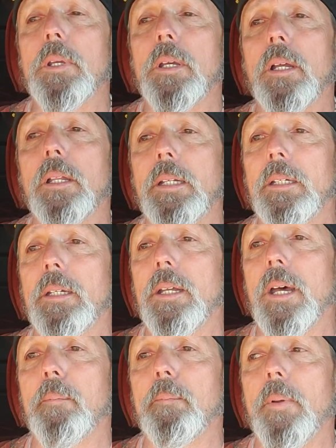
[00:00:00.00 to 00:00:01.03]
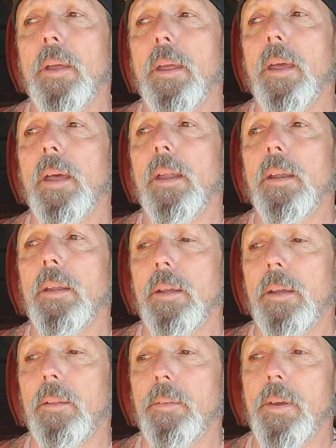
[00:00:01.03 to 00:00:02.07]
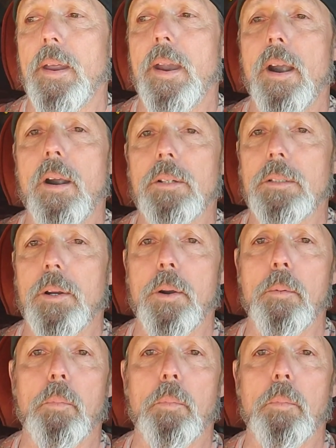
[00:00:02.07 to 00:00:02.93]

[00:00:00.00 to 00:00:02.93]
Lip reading: It cleaned it up, and the air started